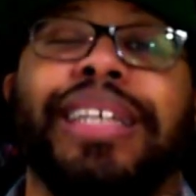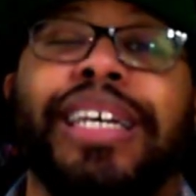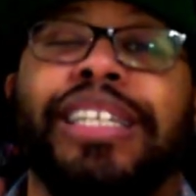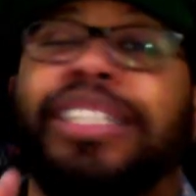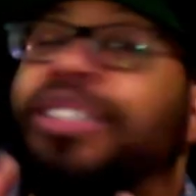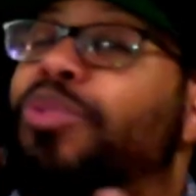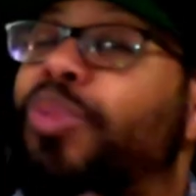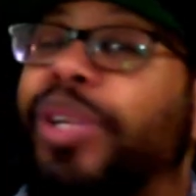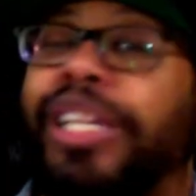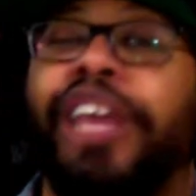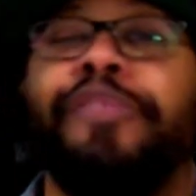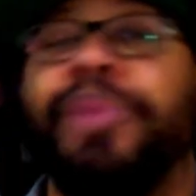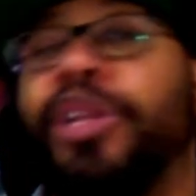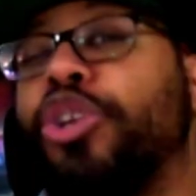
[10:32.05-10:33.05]
it's just what
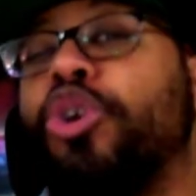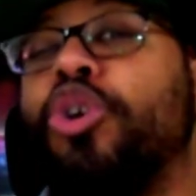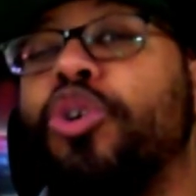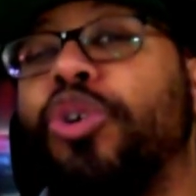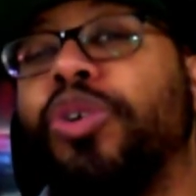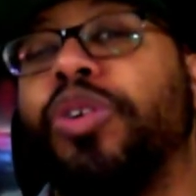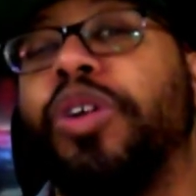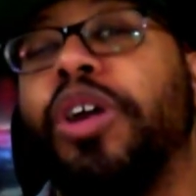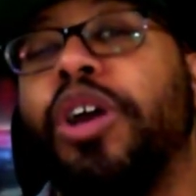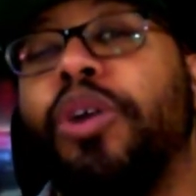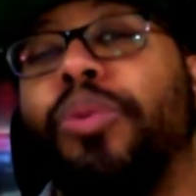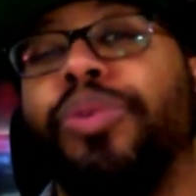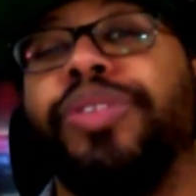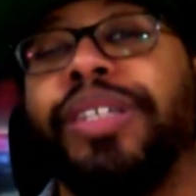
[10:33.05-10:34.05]
they've been doing
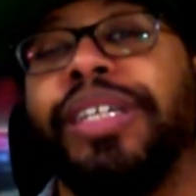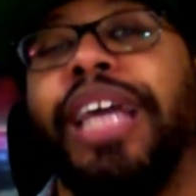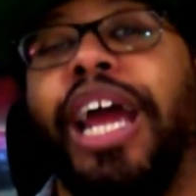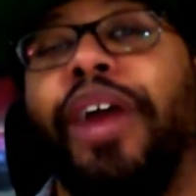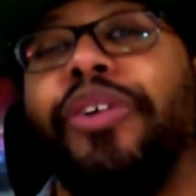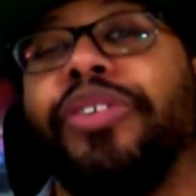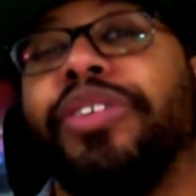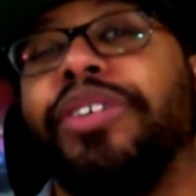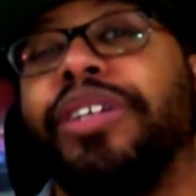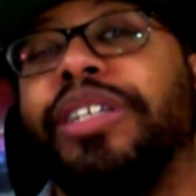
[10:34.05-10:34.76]
with this character.